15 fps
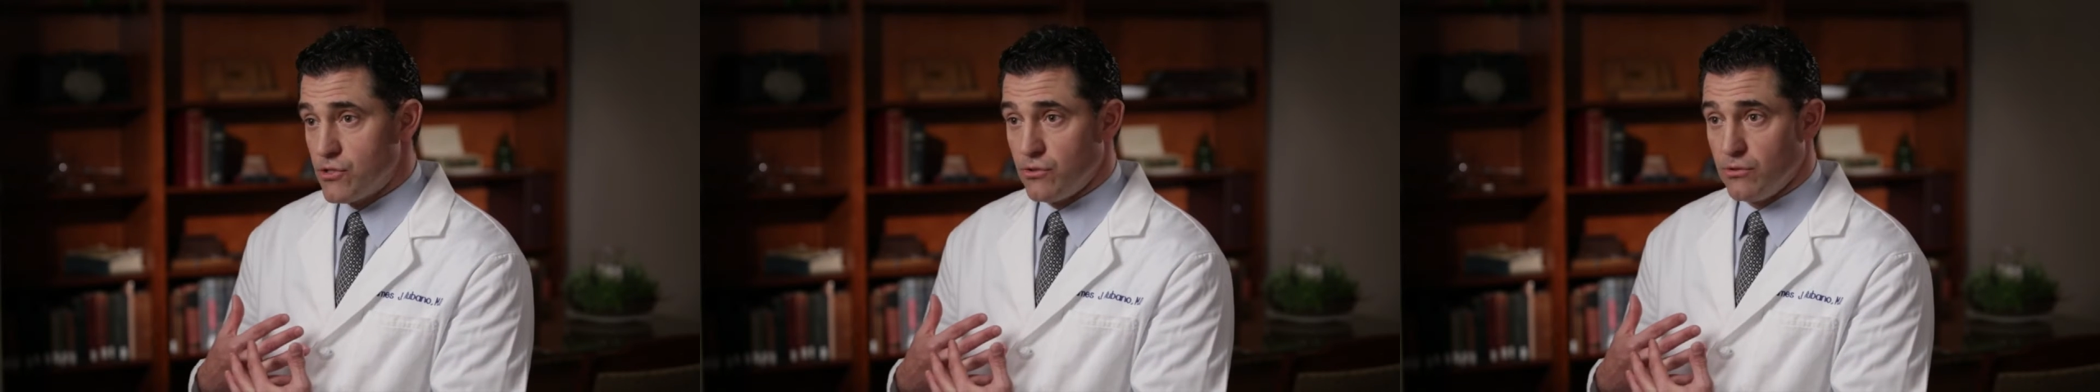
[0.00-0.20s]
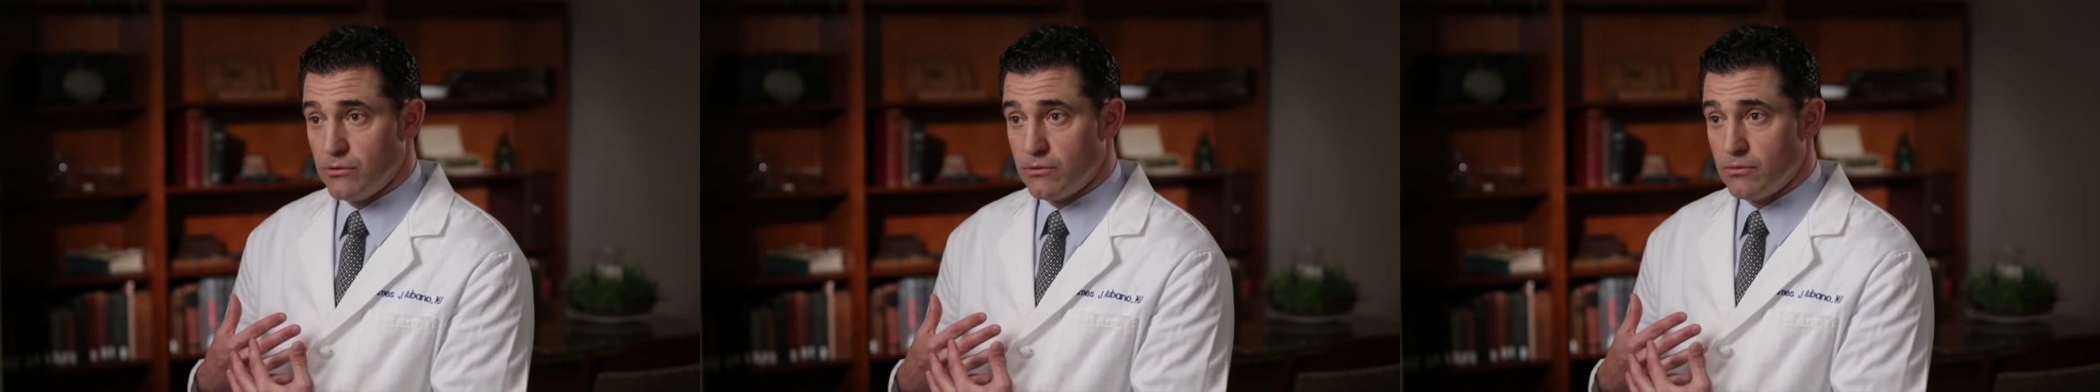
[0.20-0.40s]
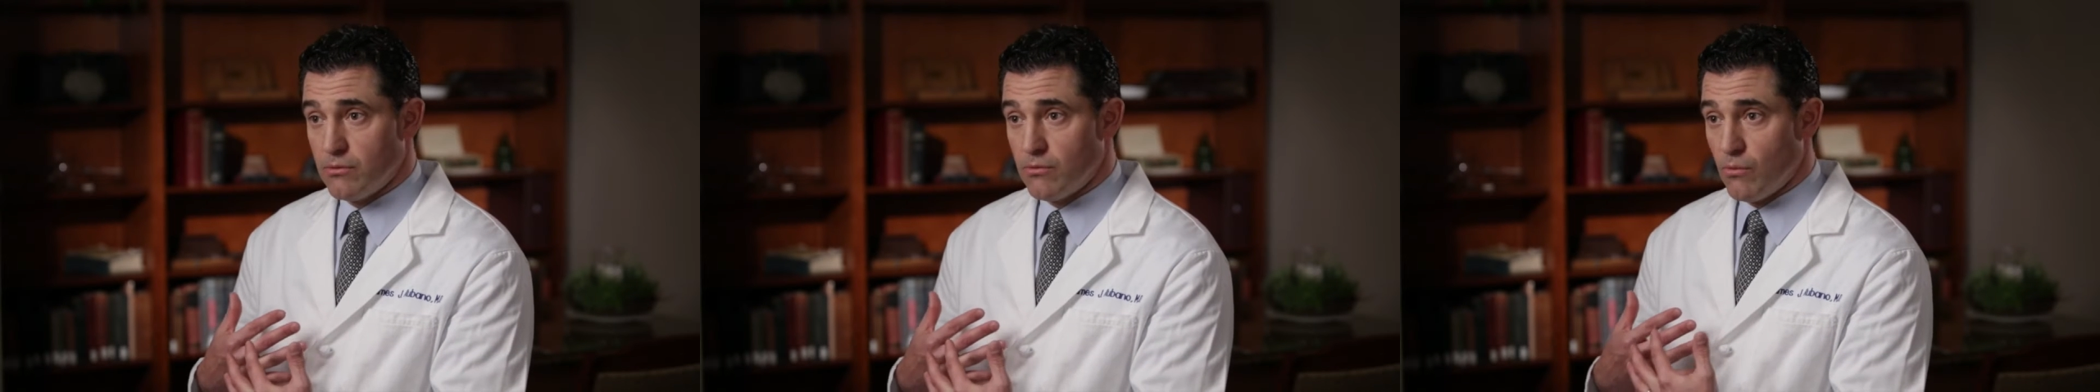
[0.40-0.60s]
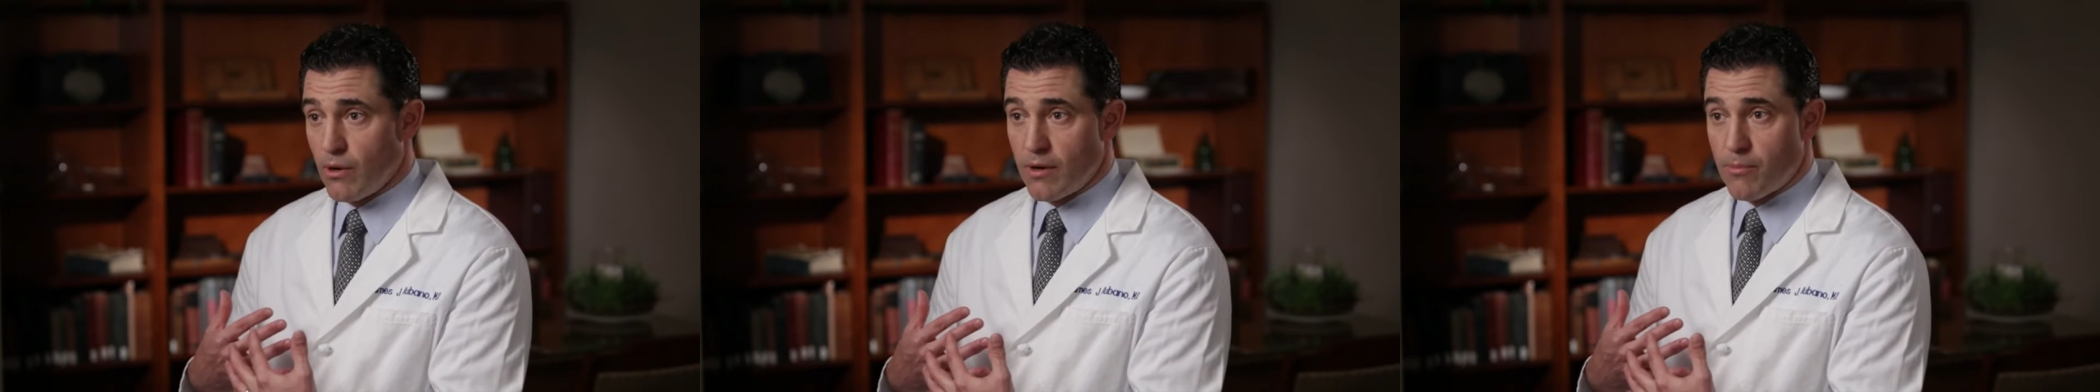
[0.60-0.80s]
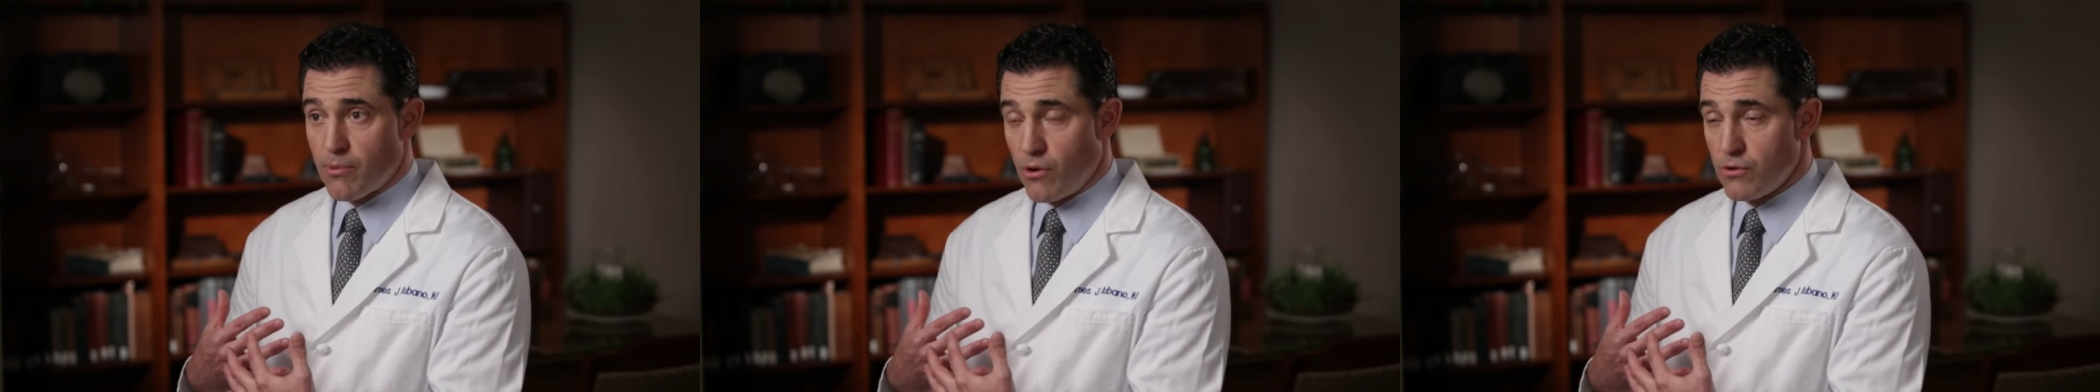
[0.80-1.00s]
choose
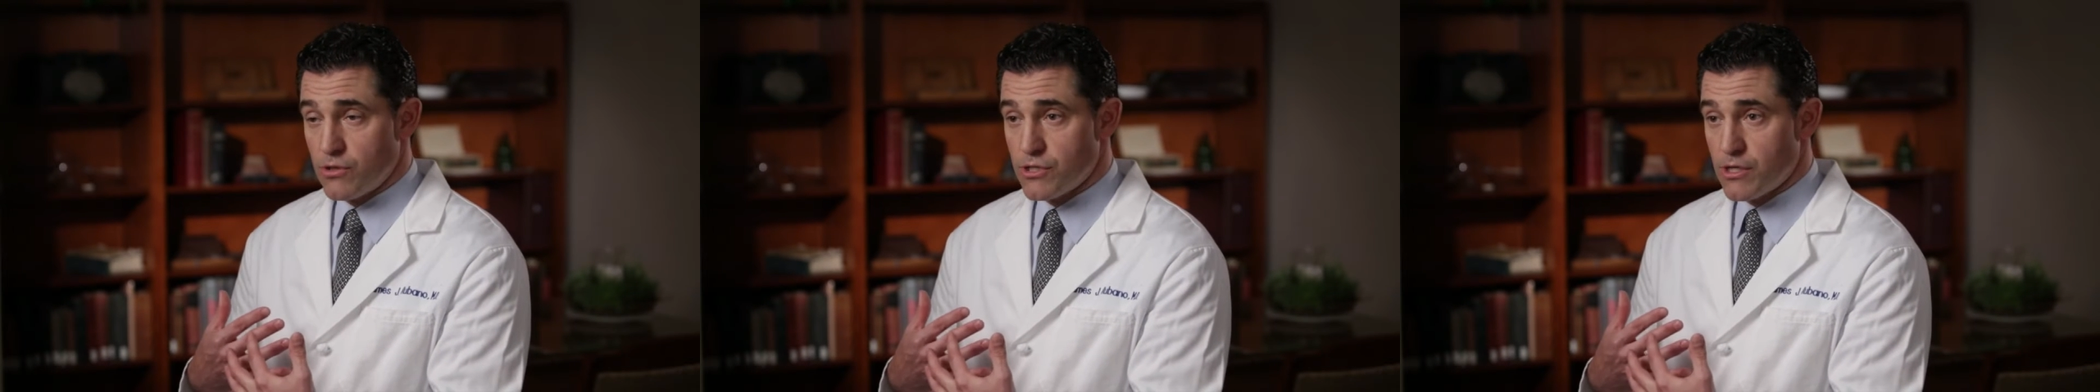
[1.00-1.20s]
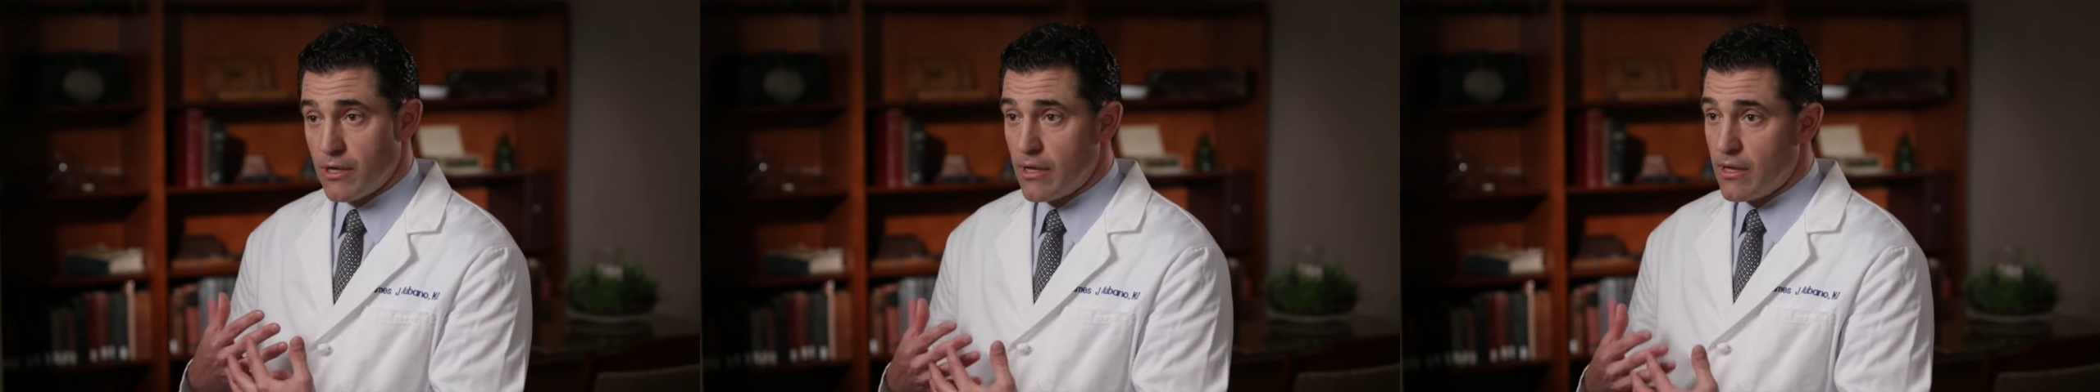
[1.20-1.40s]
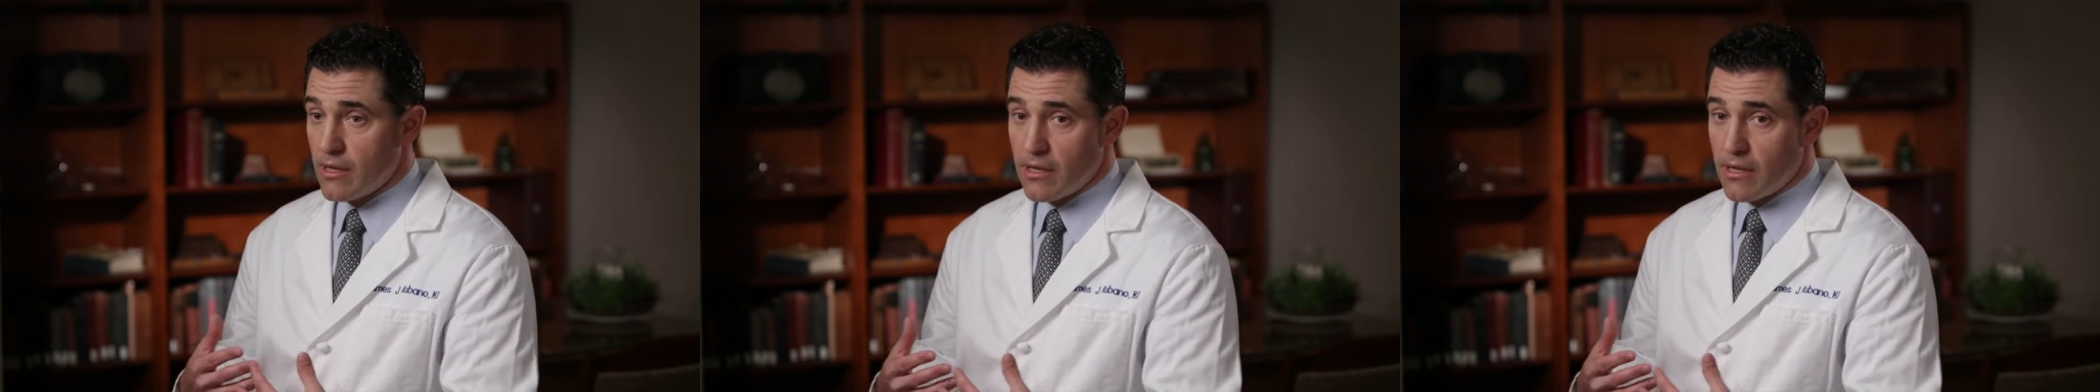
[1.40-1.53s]
one approach.